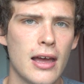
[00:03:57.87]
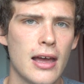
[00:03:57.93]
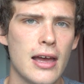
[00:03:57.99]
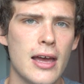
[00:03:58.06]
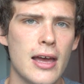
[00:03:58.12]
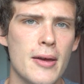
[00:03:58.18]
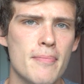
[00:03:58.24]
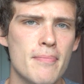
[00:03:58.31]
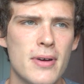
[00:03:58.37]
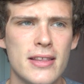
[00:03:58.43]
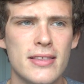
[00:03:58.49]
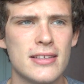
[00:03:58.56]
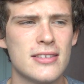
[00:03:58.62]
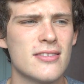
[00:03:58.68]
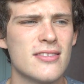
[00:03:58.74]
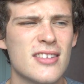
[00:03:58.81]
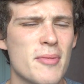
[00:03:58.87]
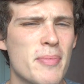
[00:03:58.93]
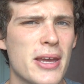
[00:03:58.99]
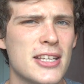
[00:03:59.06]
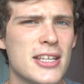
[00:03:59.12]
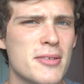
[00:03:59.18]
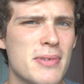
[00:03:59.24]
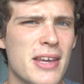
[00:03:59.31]
And there doesn't
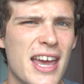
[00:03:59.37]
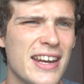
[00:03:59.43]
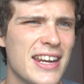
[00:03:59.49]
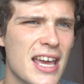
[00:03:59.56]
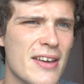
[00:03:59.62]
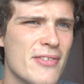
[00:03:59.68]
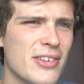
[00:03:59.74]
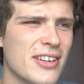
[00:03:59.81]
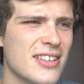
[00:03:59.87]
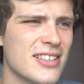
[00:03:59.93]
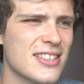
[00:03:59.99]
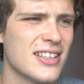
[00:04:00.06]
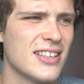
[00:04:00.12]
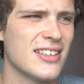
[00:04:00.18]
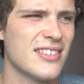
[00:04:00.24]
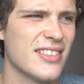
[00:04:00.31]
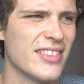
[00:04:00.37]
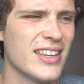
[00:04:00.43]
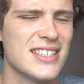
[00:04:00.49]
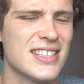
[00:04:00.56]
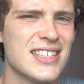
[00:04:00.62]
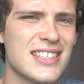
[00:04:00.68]
appear to be any evidence that this